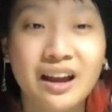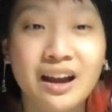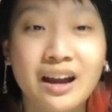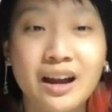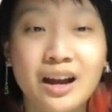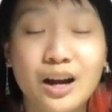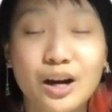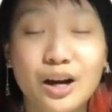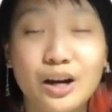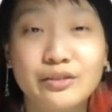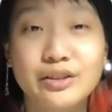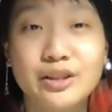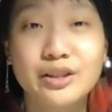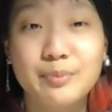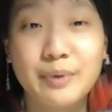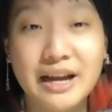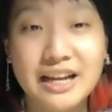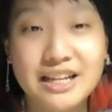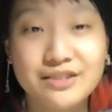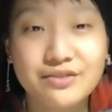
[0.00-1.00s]
Over the
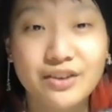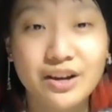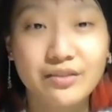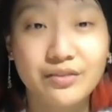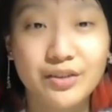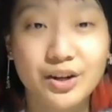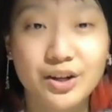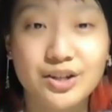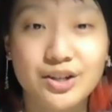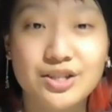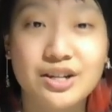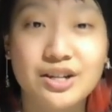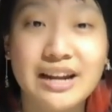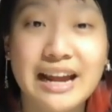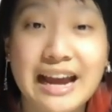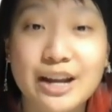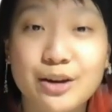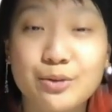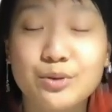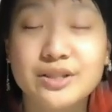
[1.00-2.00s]
past 5 years, our
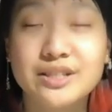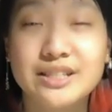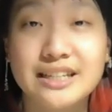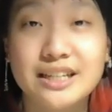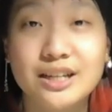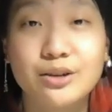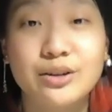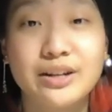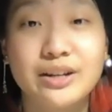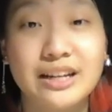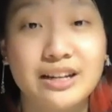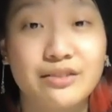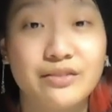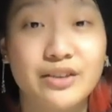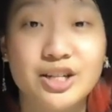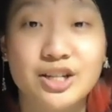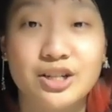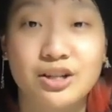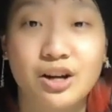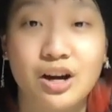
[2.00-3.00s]
annual Decode
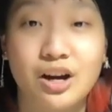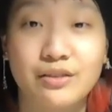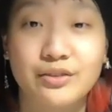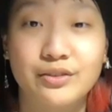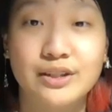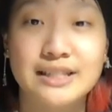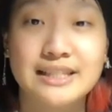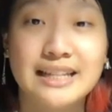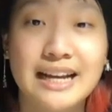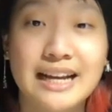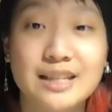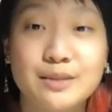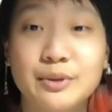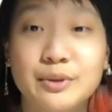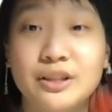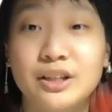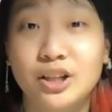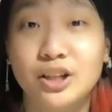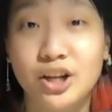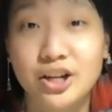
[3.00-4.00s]
Innovation Conference has
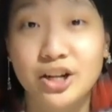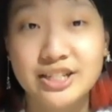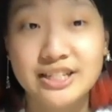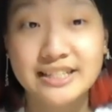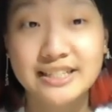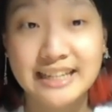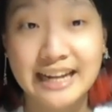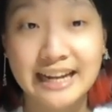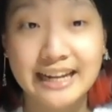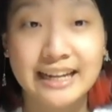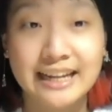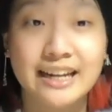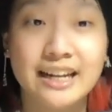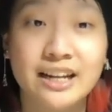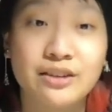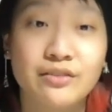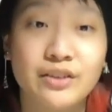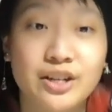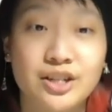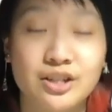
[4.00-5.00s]
been the largest tech and
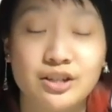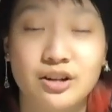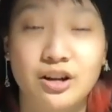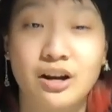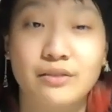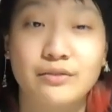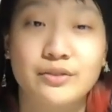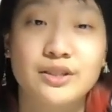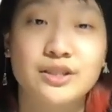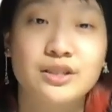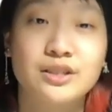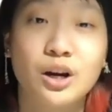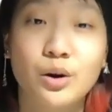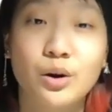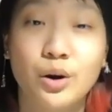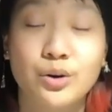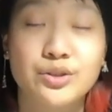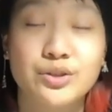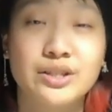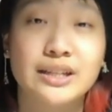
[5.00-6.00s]
innovation conference
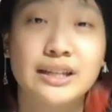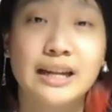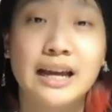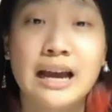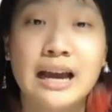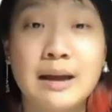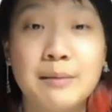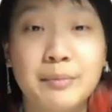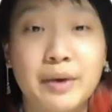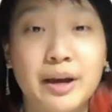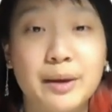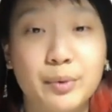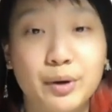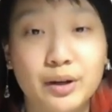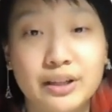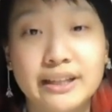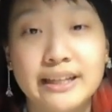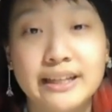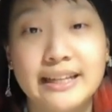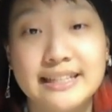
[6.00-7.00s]
co-hosted by
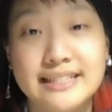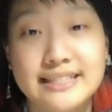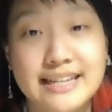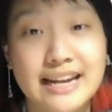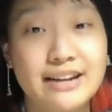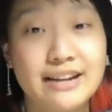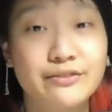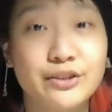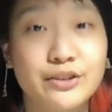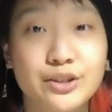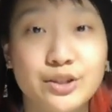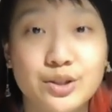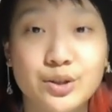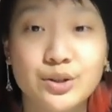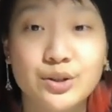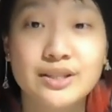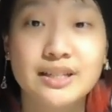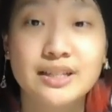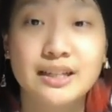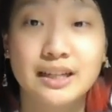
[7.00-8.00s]
Berkeley and Stanford
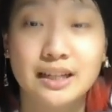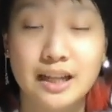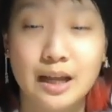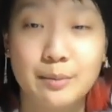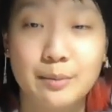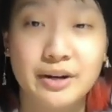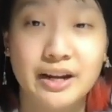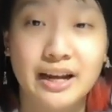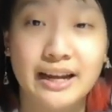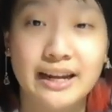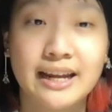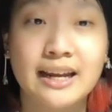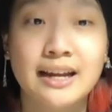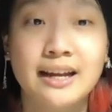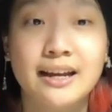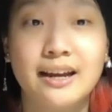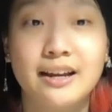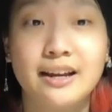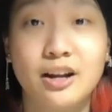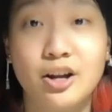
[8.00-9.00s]
students and alumni
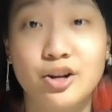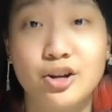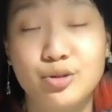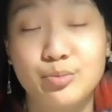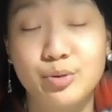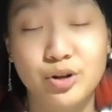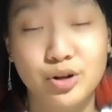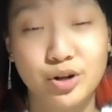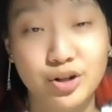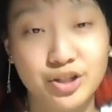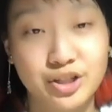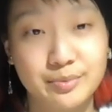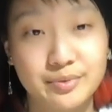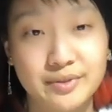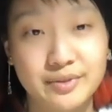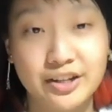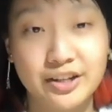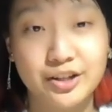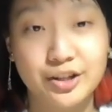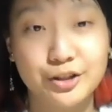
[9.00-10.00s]
and entrepreneurship
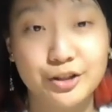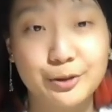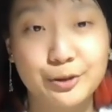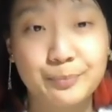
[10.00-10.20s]
centers.